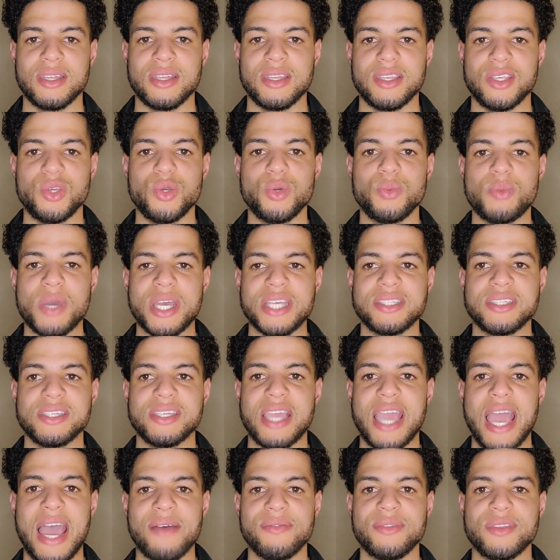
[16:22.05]
you basically
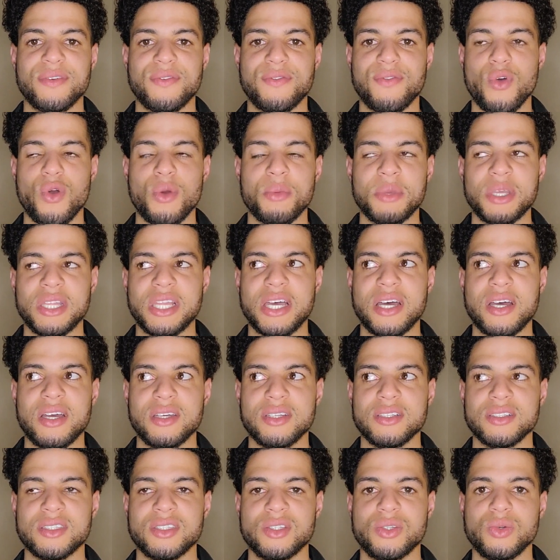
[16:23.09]
have the formula
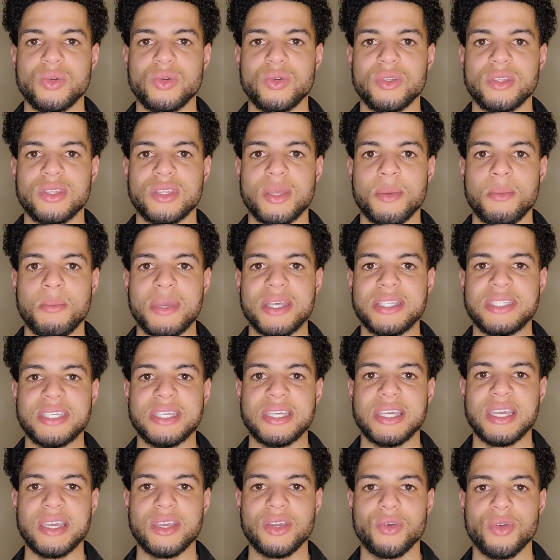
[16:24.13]
to the missing
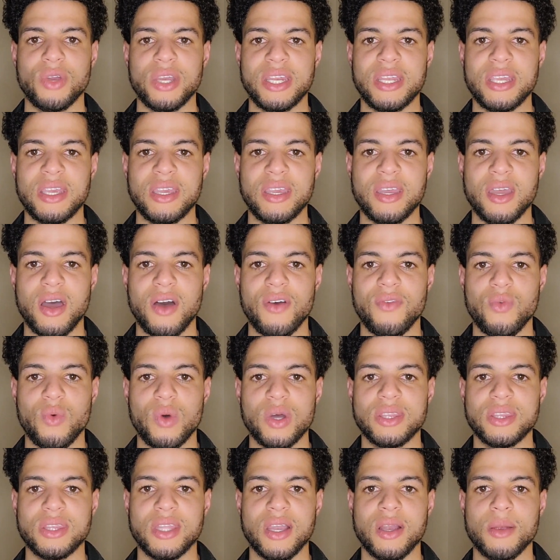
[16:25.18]
ingredient of
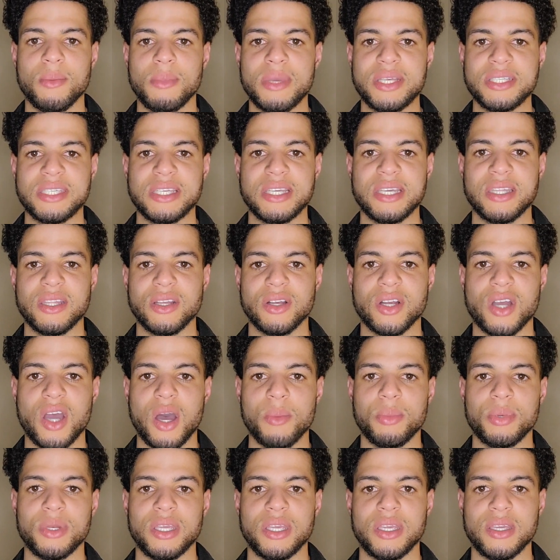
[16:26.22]
what they're missing in their
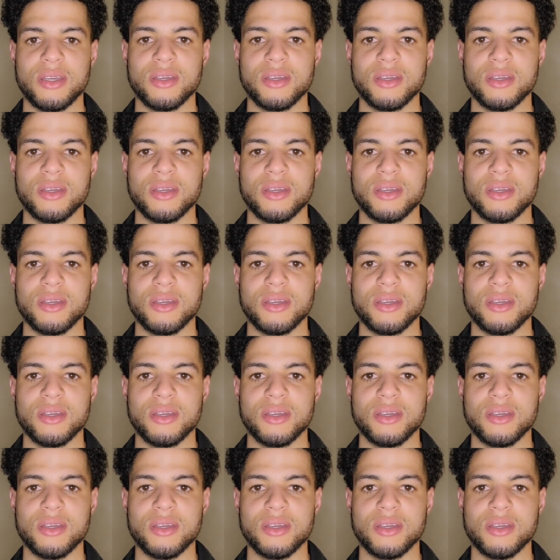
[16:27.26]
company